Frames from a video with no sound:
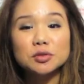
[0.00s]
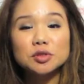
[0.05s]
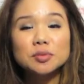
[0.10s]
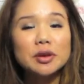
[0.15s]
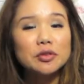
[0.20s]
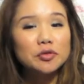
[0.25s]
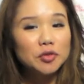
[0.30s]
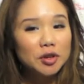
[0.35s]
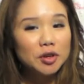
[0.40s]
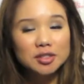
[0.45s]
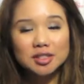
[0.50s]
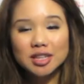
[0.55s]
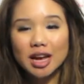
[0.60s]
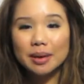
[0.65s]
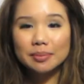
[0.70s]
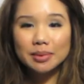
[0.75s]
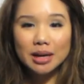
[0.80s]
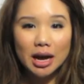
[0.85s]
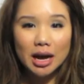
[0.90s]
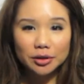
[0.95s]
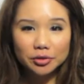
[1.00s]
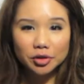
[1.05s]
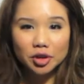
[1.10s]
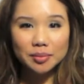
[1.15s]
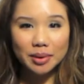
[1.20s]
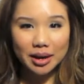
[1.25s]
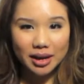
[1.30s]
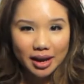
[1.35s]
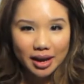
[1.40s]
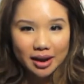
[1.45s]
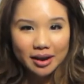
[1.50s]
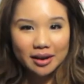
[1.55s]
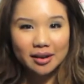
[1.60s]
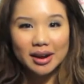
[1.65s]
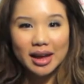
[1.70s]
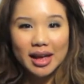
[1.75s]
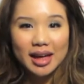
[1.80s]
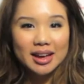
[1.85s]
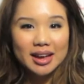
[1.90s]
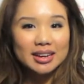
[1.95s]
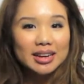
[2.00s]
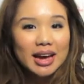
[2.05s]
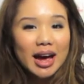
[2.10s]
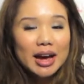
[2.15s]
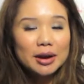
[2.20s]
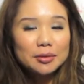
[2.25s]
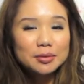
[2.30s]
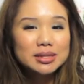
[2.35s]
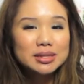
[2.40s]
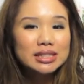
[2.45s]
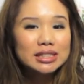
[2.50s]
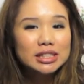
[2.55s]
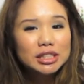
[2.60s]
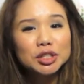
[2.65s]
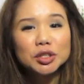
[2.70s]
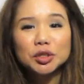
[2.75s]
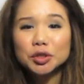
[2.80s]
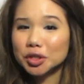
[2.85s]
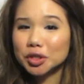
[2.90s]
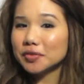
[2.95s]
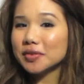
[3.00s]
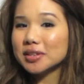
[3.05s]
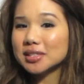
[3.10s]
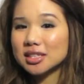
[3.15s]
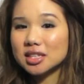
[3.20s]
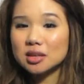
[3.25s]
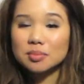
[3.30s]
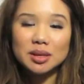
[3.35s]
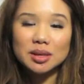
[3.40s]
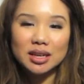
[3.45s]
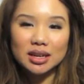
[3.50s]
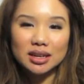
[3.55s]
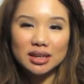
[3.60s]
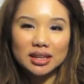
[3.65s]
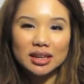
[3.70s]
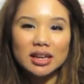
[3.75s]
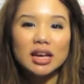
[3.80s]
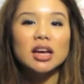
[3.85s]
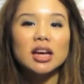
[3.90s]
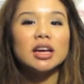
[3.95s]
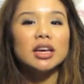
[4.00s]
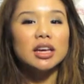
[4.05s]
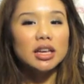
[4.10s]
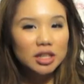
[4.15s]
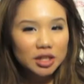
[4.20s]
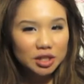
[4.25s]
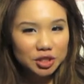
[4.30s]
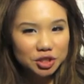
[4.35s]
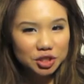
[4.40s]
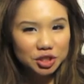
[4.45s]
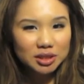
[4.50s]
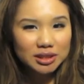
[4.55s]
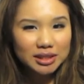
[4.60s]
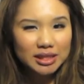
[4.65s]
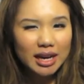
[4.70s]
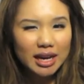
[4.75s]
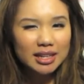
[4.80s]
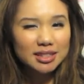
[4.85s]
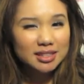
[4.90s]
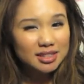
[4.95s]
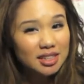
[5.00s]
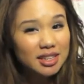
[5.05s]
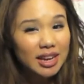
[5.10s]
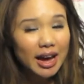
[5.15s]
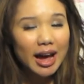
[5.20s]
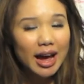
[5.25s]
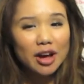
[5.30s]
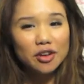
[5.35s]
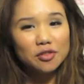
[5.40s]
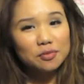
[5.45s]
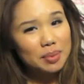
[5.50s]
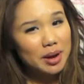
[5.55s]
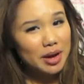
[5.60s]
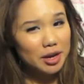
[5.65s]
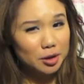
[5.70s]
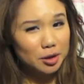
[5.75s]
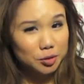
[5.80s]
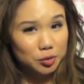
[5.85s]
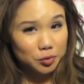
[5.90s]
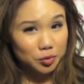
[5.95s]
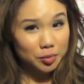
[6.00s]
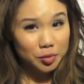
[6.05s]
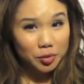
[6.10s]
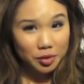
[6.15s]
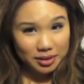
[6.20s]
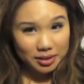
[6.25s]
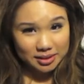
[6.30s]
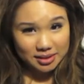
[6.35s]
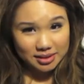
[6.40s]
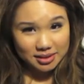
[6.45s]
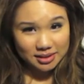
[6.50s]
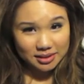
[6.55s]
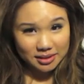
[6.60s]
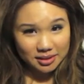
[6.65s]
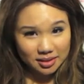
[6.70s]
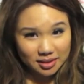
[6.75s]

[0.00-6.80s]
was my first time coloring my hair and I was a little nervous in the beginning. Initially, I did have buyer's remorse.